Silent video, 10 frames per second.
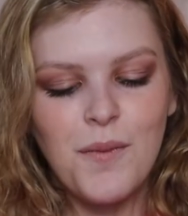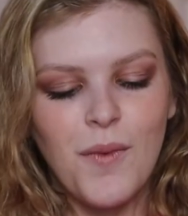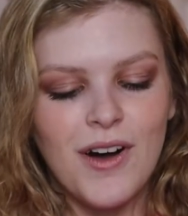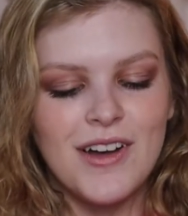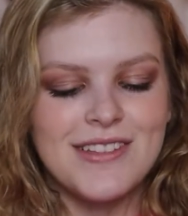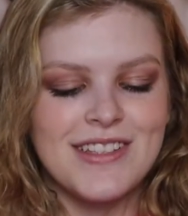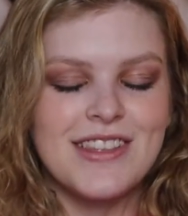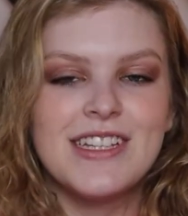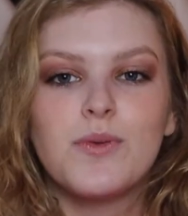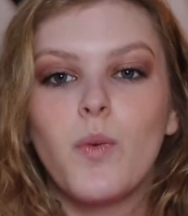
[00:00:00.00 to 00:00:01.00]
was
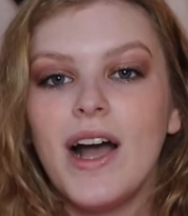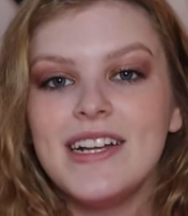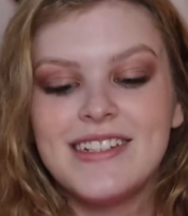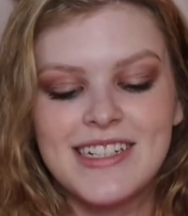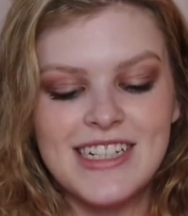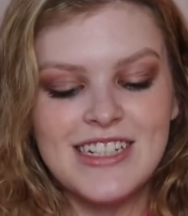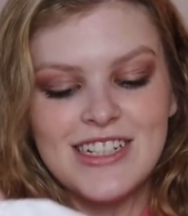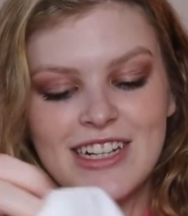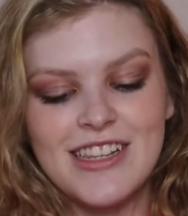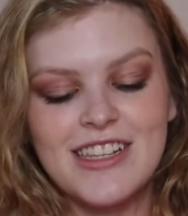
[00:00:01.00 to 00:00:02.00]
this white
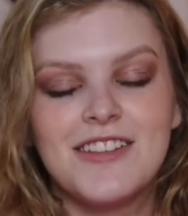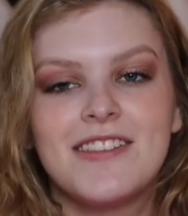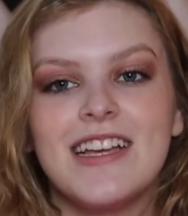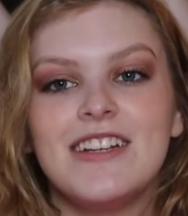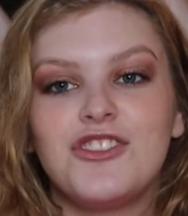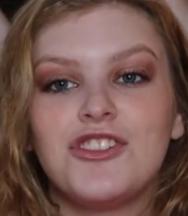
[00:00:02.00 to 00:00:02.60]
t-shirt that says